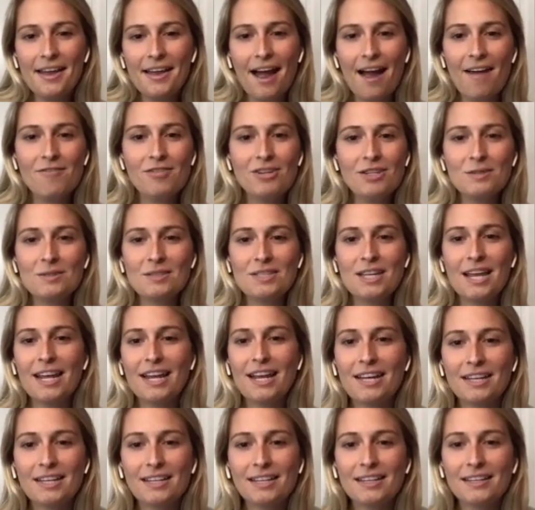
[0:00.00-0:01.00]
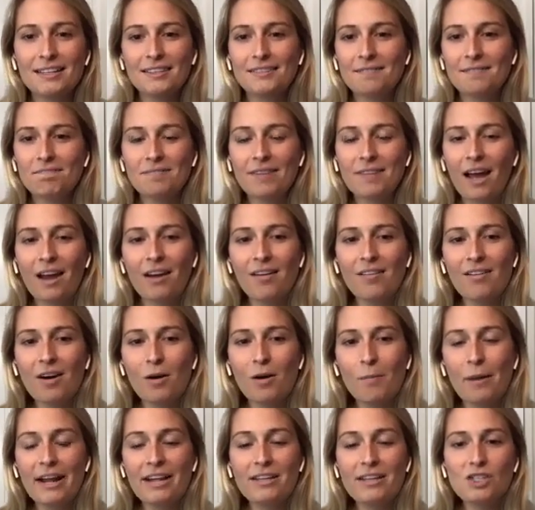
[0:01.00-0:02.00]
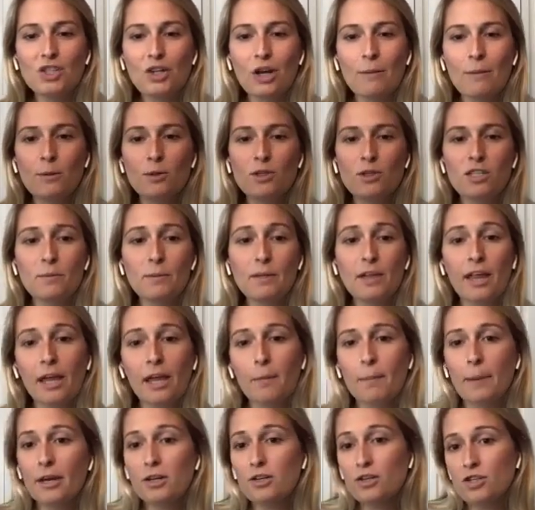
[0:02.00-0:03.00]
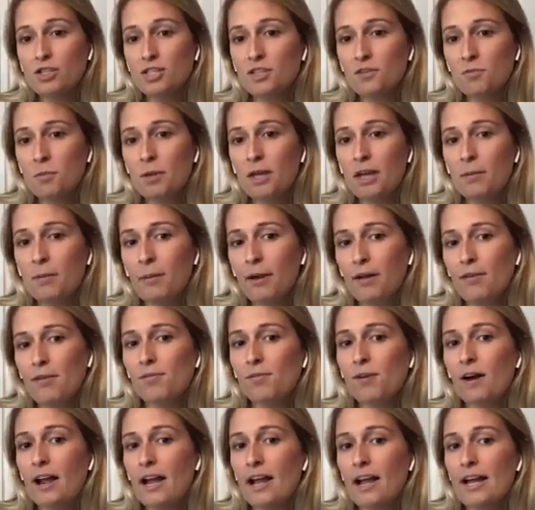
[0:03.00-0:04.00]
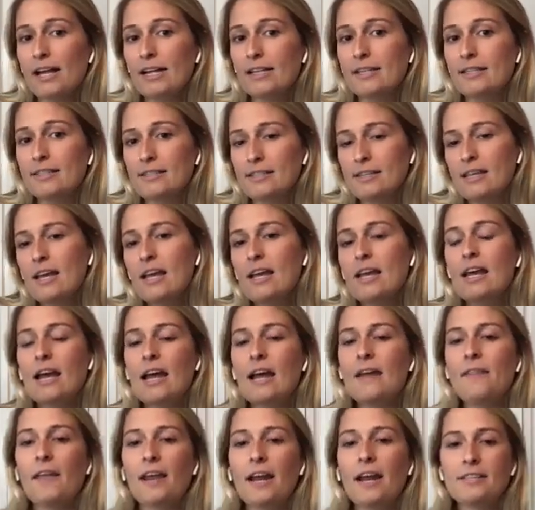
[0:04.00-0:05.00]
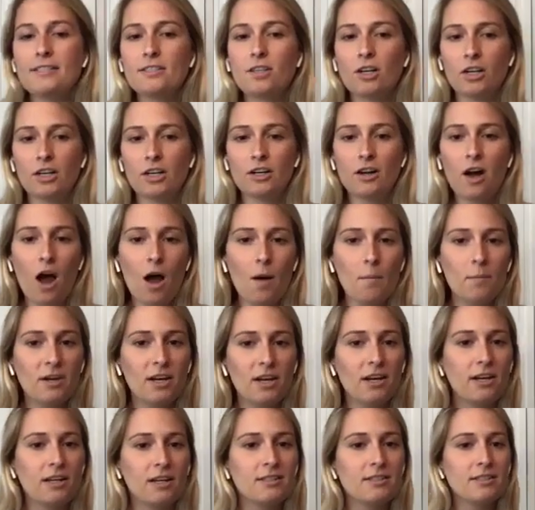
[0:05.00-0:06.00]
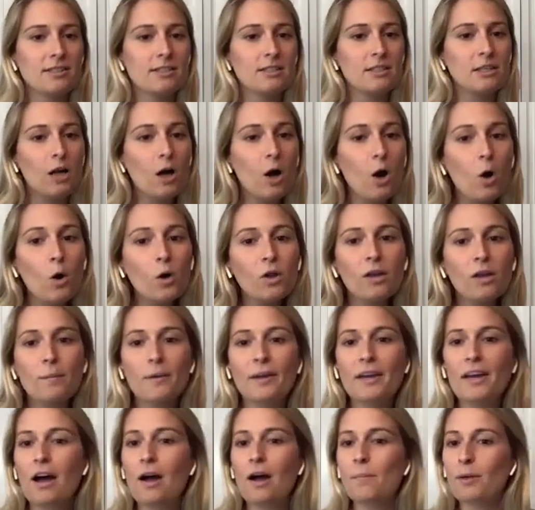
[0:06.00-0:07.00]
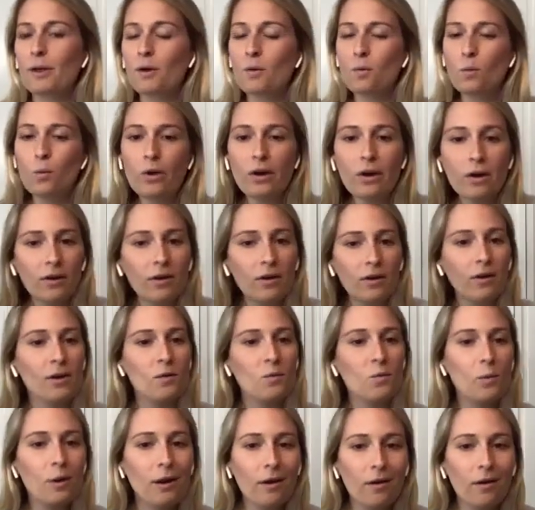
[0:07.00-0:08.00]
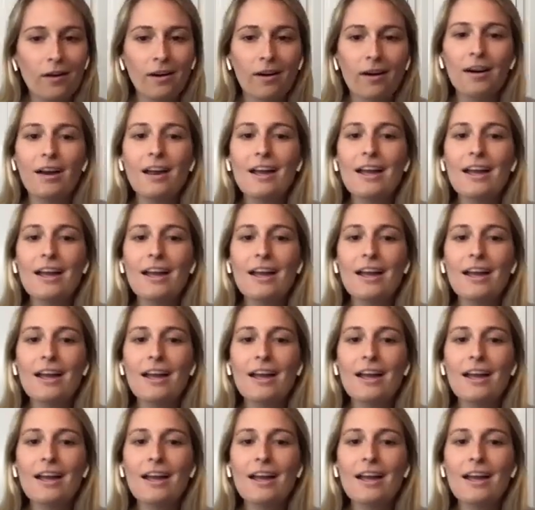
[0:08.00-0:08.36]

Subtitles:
I've just like, I don't know, my Instagram used to be like pictures of me and my friends, and then I started comedy and it slowly become like weirder and weirder